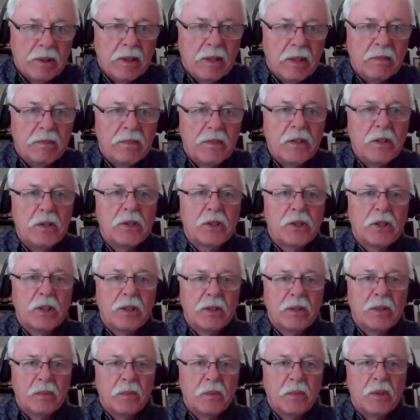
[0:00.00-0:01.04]
The
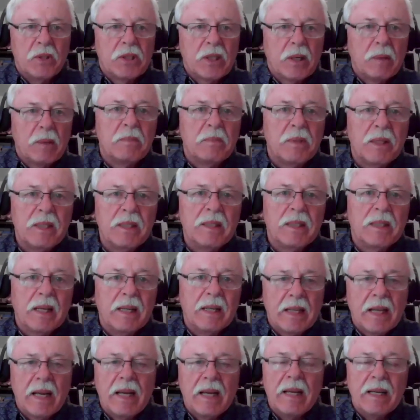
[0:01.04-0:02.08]
future was something
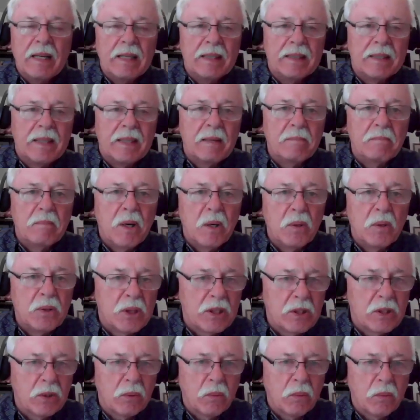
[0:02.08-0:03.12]
that
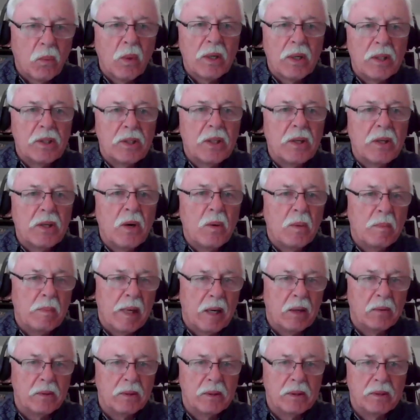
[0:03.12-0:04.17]
Moses wanted to know
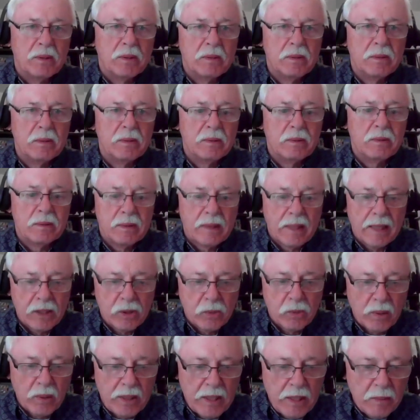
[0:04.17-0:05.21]
about.
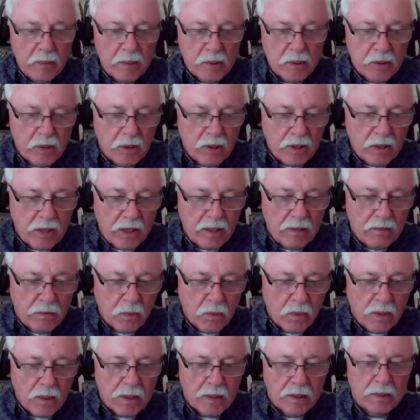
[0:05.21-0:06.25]
That's what he was looking
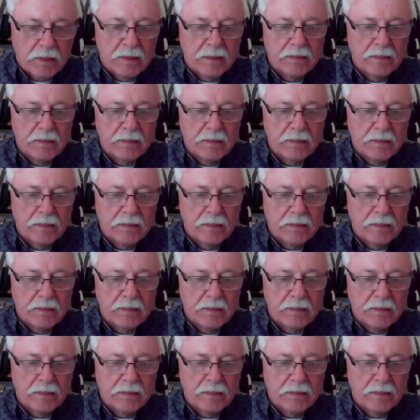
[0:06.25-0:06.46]
for